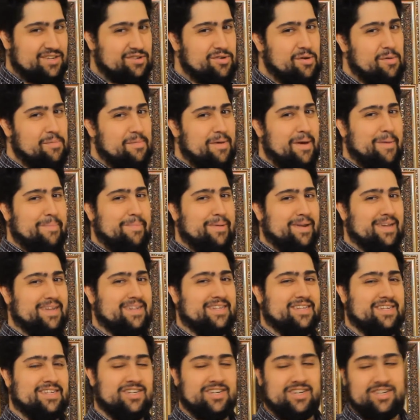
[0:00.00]
It's not my
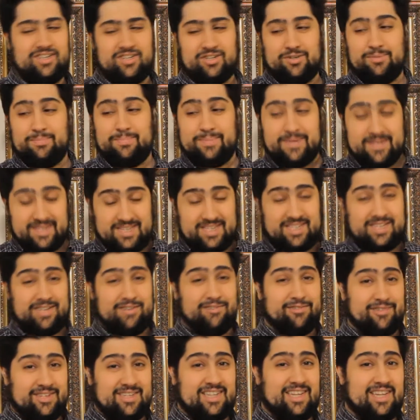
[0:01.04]
place to judge you, but
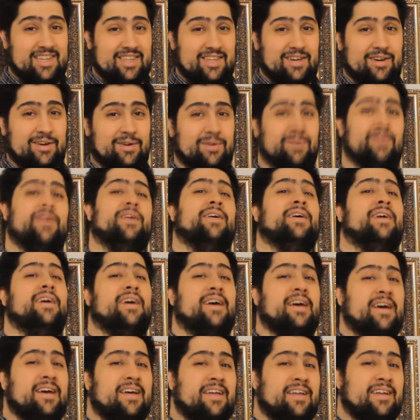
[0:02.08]
seriously though,
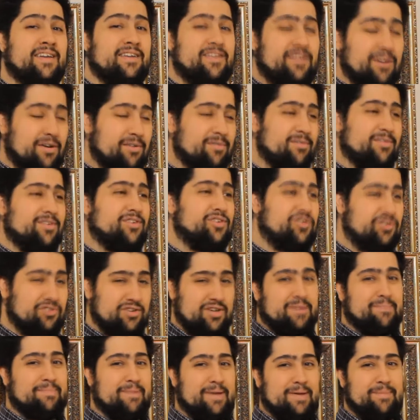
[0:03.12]
don't
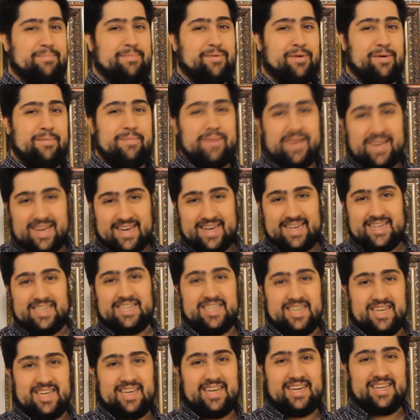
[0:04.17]
trick people. I mean,
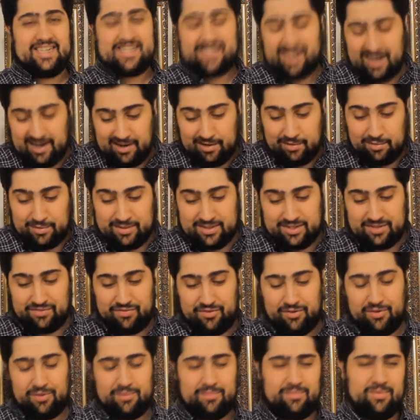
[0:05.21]
kissing is the lowest
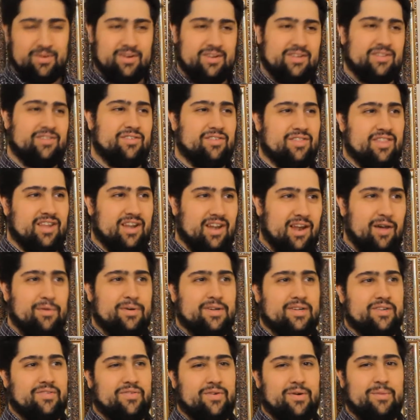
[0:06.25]
form, well, it's not the
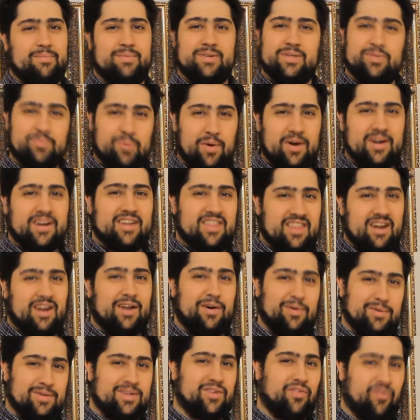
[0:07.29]
lowest form, but it's one of the
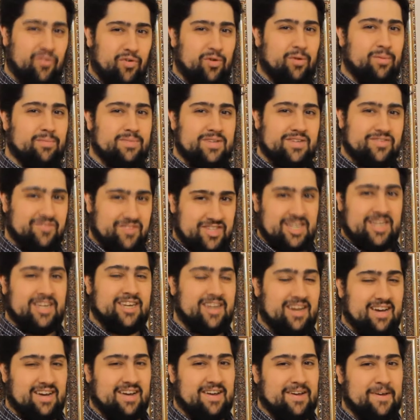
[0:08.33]
lowest forms of
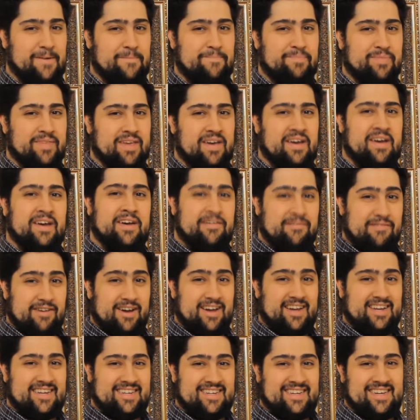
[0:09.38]
zina,
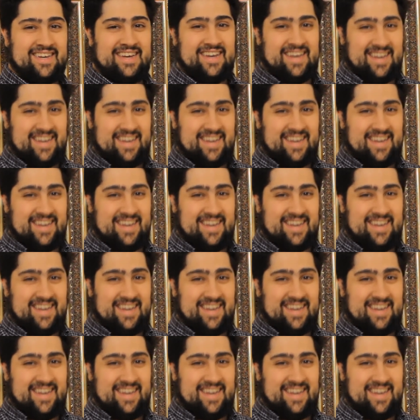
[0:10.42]
right?